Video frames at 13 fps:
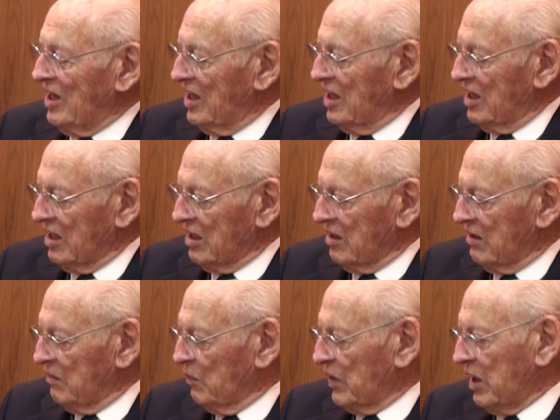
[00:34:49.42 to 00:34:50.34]
And
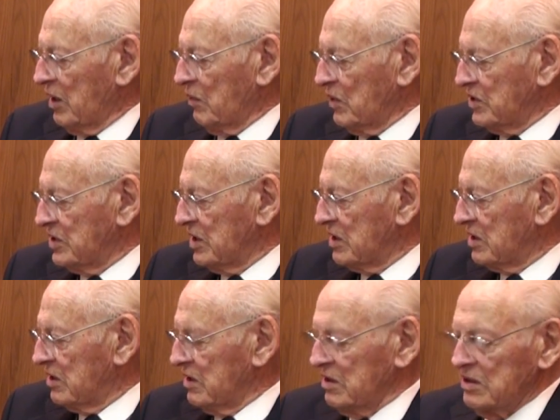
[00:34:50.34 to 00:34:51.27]
when I was at
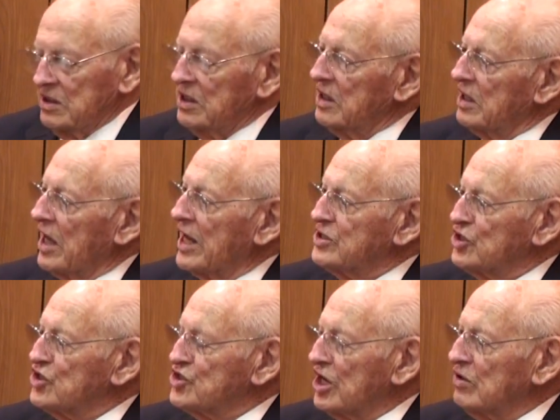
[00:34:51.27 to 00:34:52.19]
the
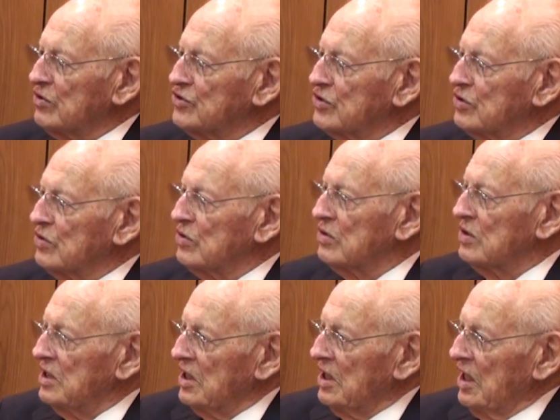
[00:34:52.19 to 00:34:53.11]
Adjutant General School,
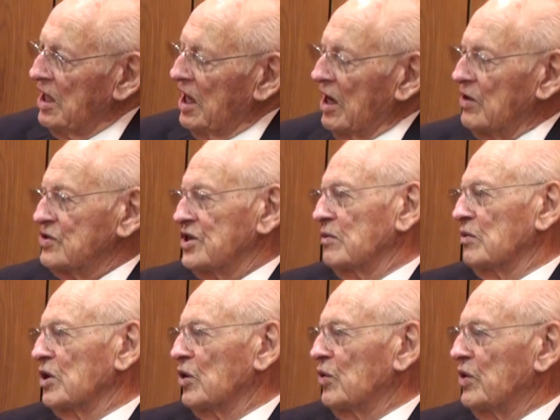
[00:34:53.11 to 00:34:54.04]
I was able
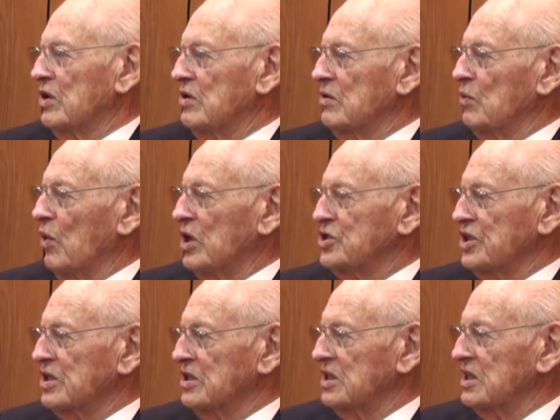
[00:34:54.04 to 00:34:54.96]
to go into
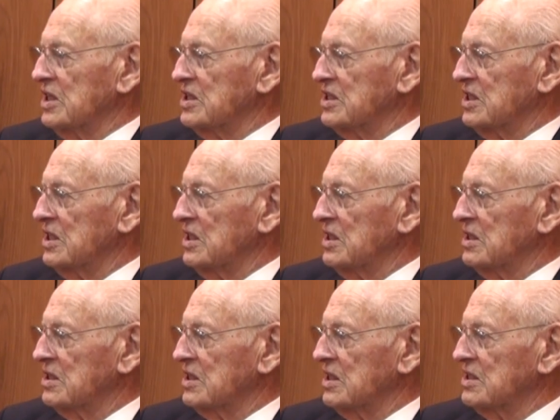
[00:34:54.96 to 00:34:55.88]
Washington, D.C. and
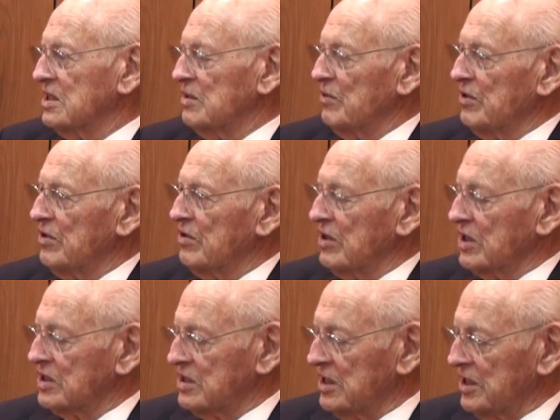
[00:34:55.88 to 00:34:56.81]
see some of the
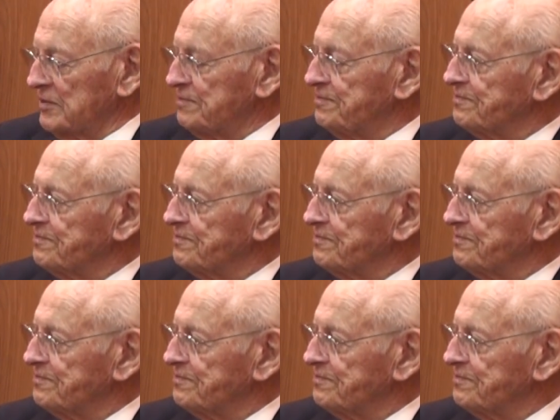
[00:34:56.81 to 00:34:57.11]
things there.